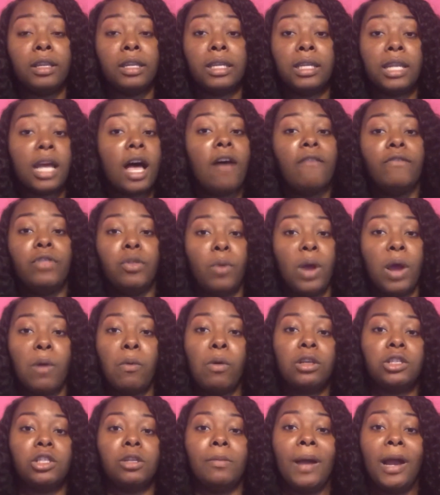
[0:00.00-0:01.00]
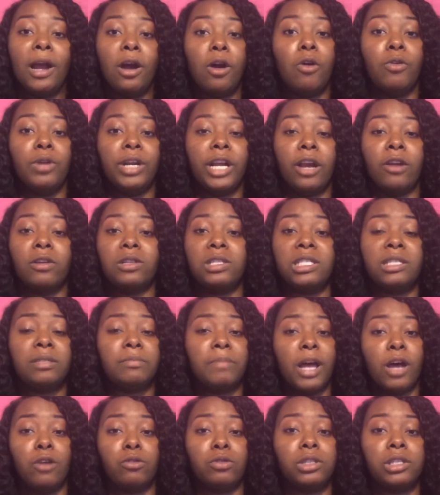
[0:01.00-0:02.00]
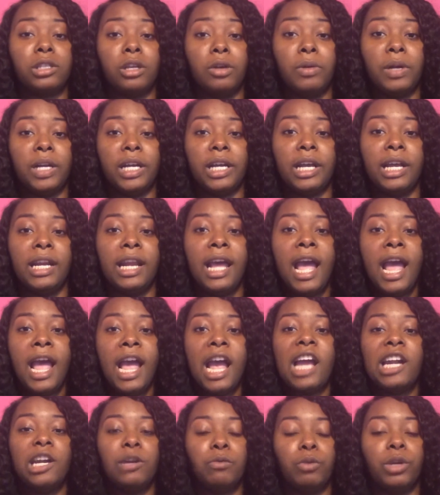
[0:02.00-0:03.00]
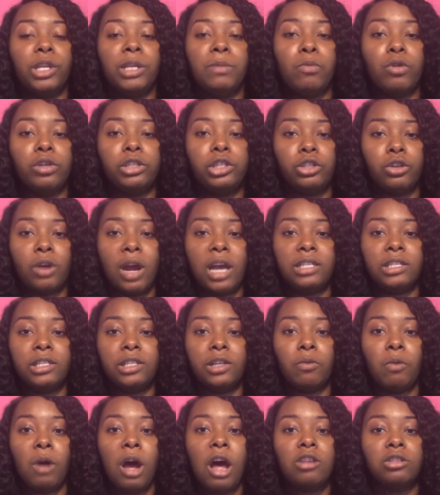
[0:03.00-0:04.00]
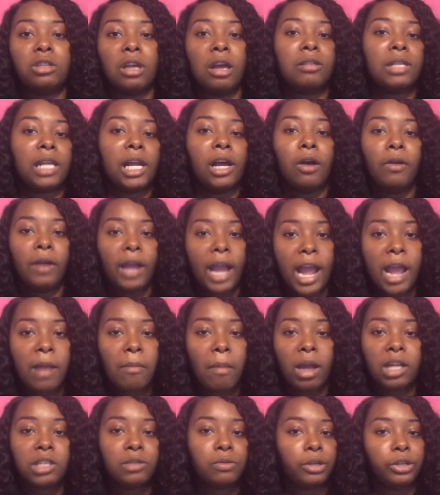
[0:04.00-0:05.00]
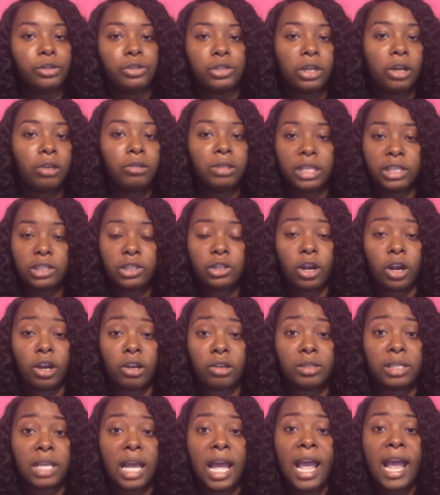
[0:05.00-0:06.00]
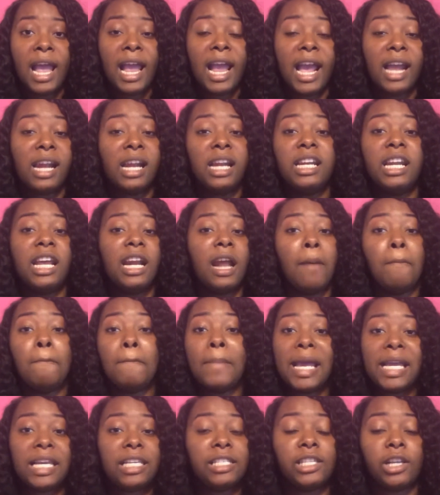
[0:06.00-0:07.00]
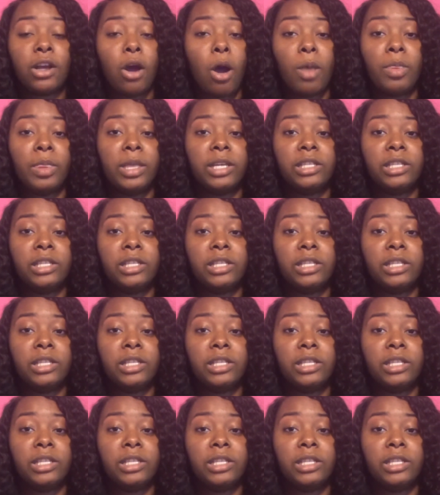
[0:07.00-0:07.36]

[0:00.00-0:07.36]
love the way it works on my own hair. It smells so good and it really moisturizes it well. So I was like, okay, might as well use it on these curls. And it did amazing on